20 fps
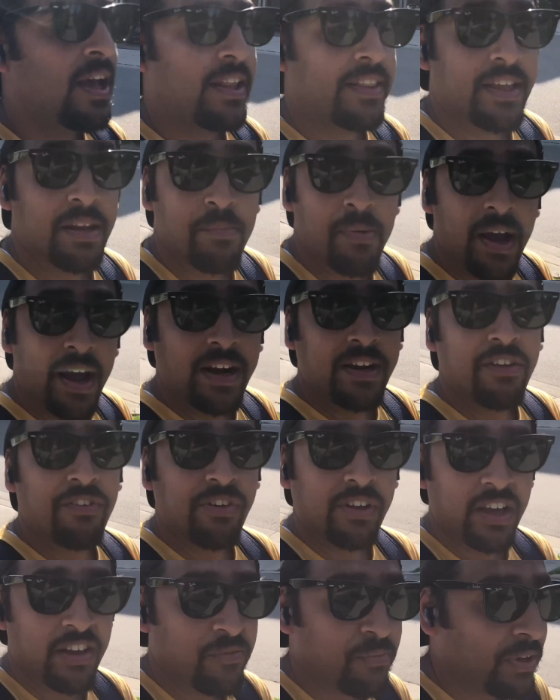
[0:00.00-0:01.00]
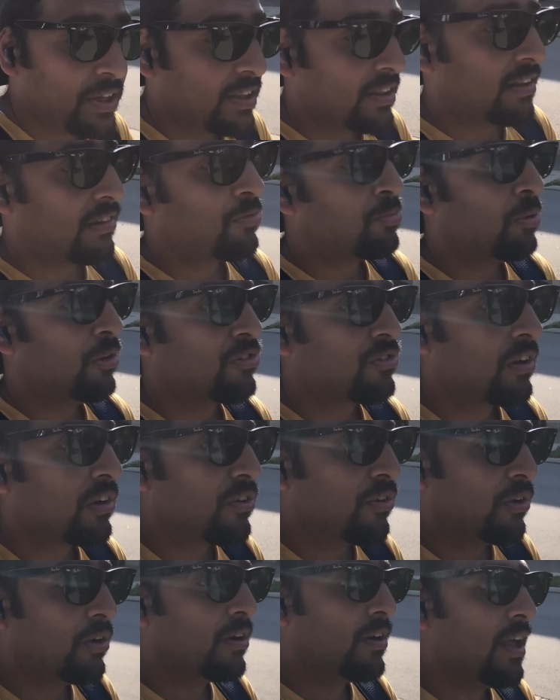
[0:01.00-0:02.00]
Then my auntie, she gave me this postal
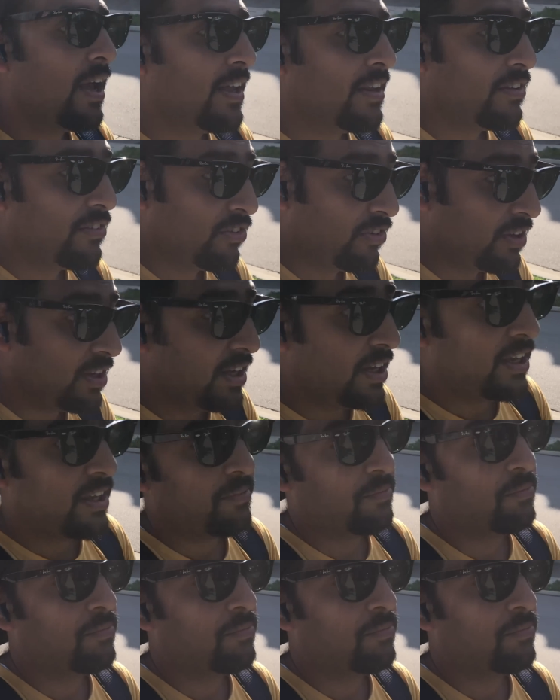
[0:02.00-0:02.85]
code, and she